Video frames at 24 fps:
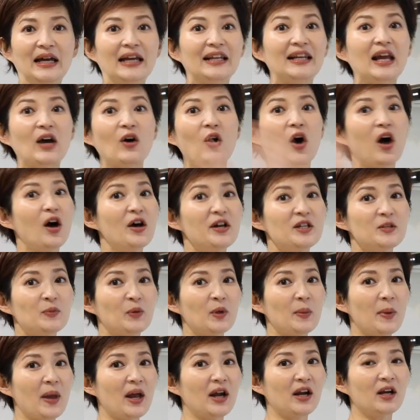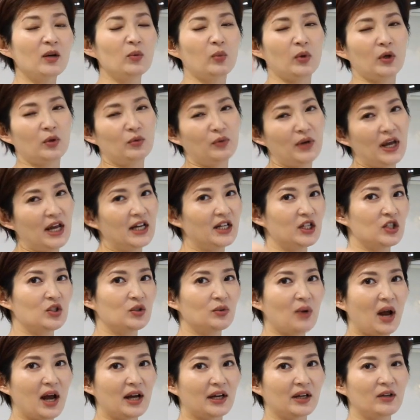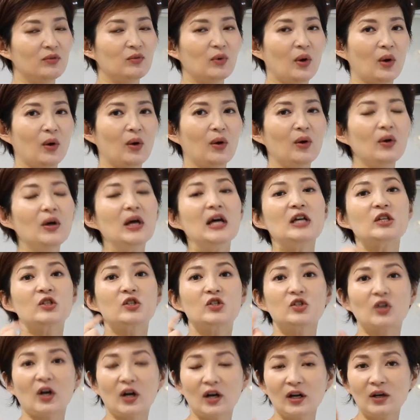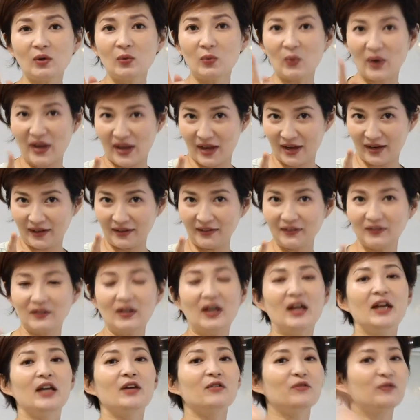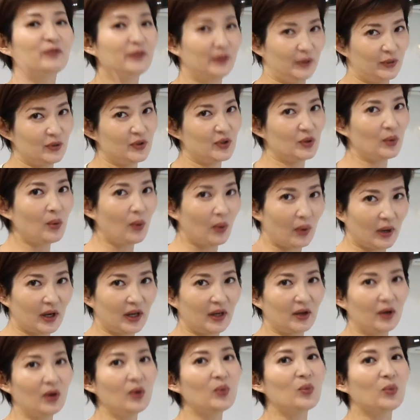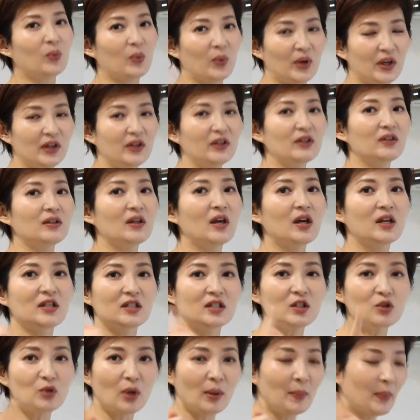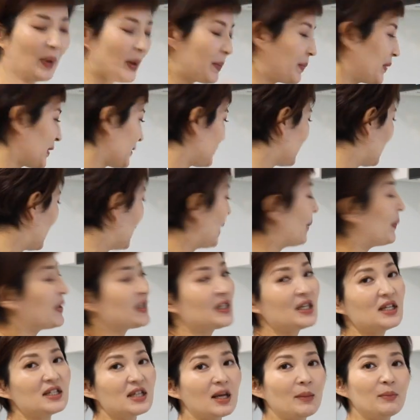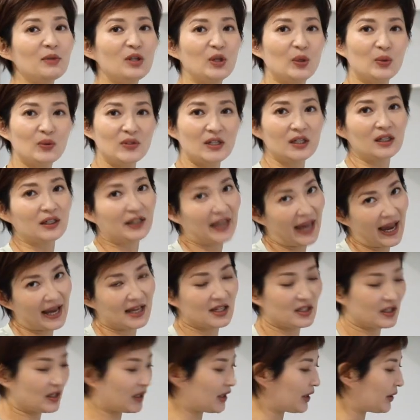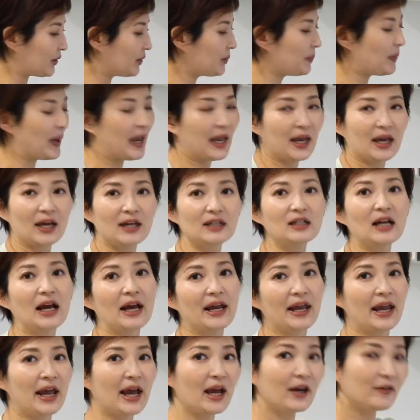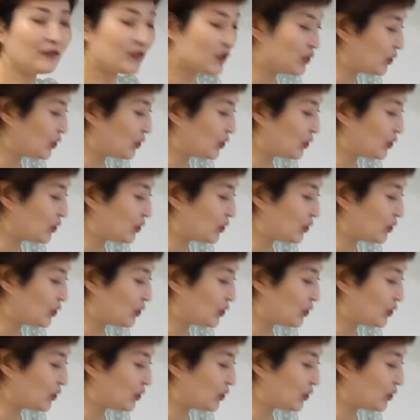Now all is prepared, we're ready to rock and roll. Start with infuse the oil with Szechuan pepper. But since I'm using a cast iron pan, I have